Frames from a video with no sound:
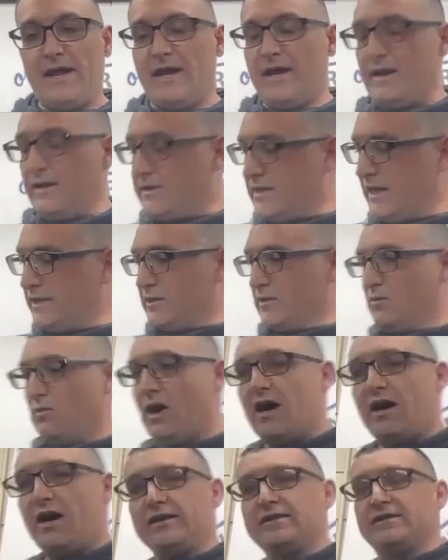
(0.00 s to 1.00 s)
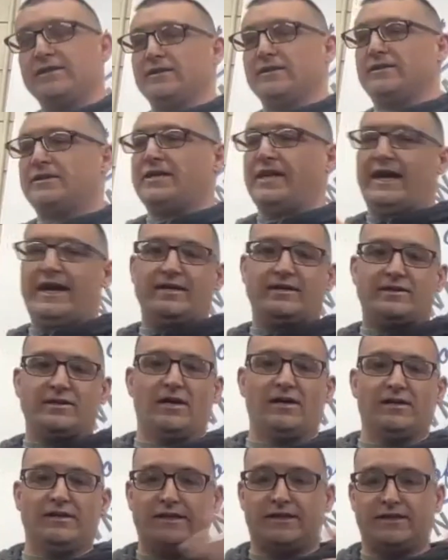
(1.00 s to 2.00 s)
and I take their wallets and their chains and
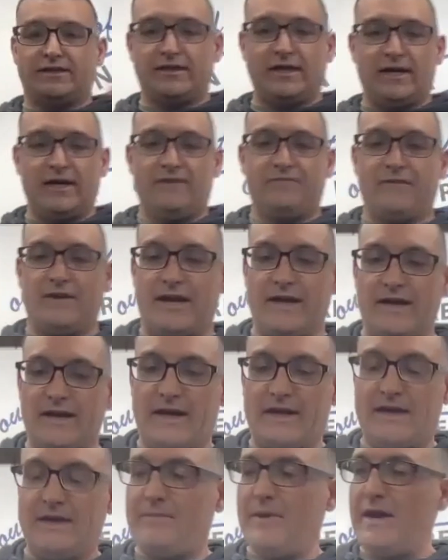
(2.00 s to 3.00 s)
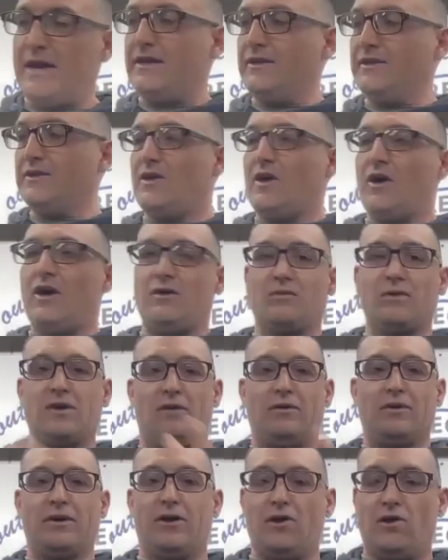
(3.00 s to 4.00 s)
all this stuff, and I get back in the car and we're
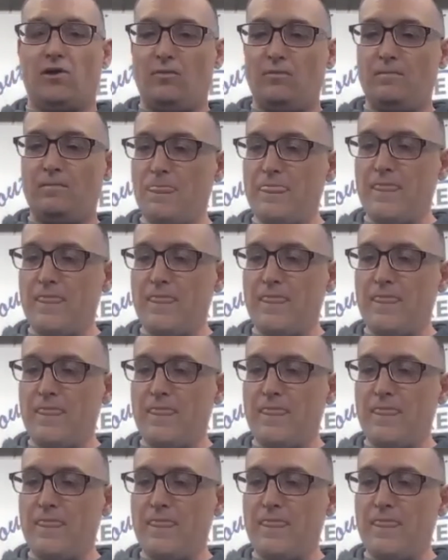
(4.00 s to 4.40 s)
going home,